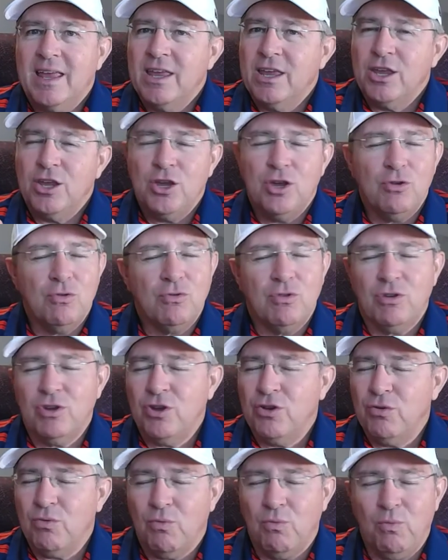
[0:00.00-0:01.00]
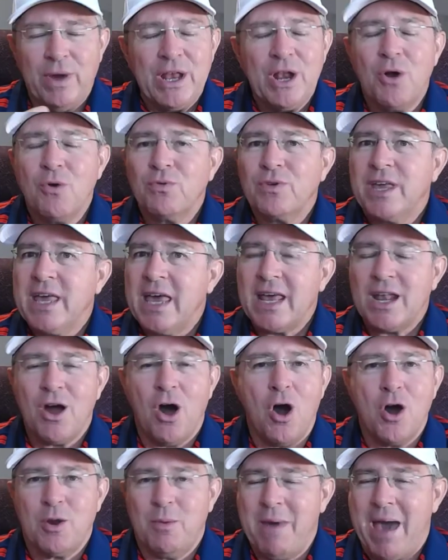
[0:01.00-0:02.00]
we don't get
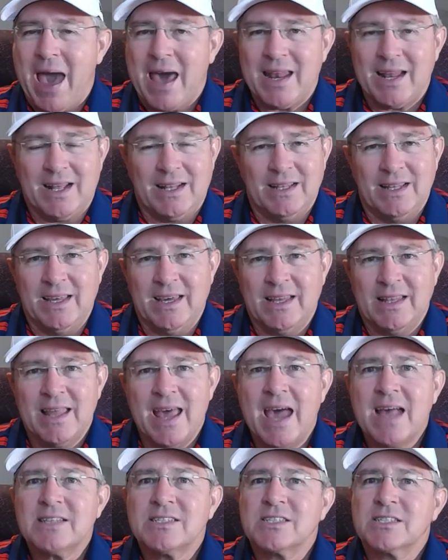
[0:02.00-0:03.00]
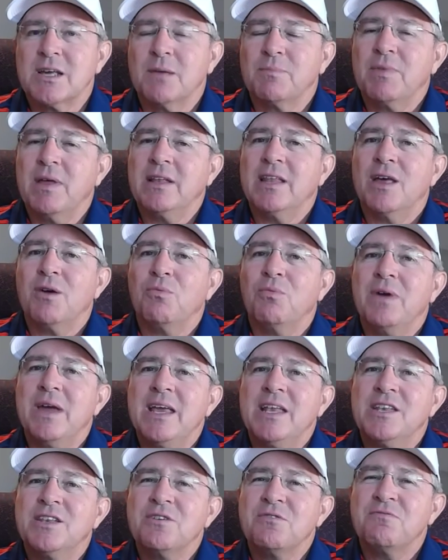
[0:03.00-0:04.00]
automatically. That's something that
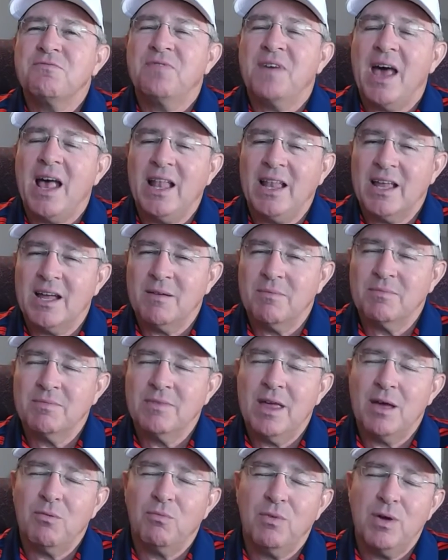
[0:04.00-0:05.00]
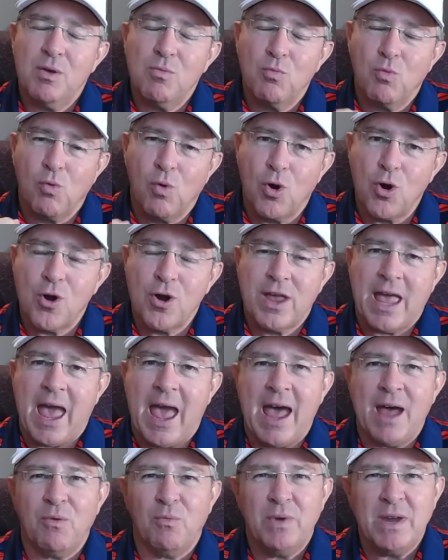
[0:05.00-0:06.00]
we develop, that we work
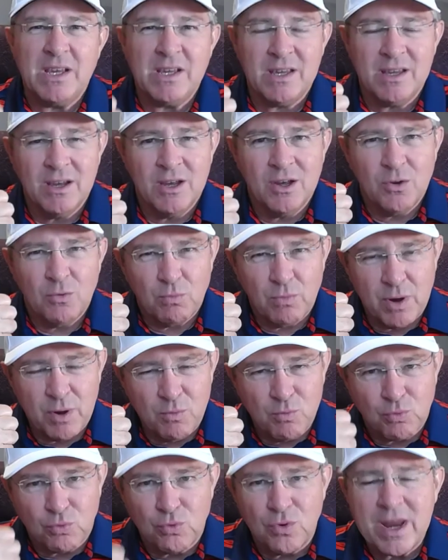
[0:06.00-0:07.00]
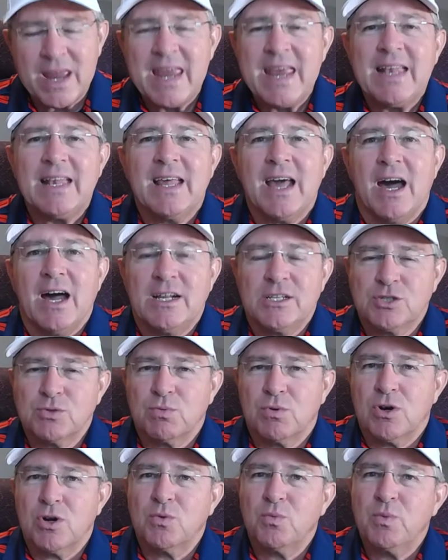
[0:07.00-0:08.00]
at. We read God's
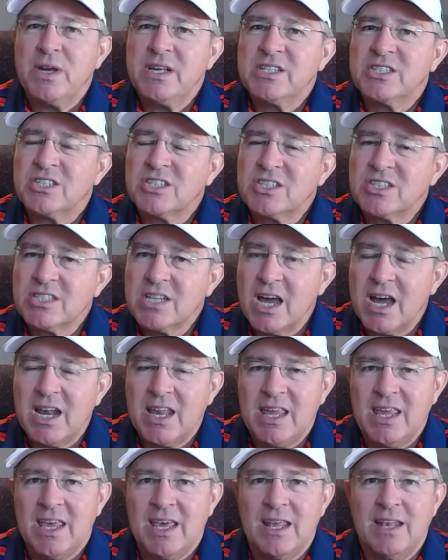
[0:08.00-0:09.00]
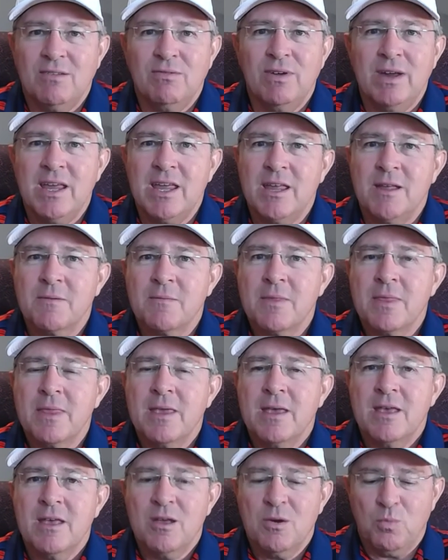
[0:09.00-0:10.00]
word, we study it, we
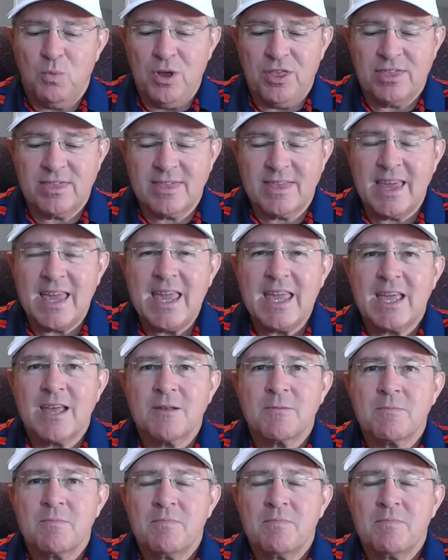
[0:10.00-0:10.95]
think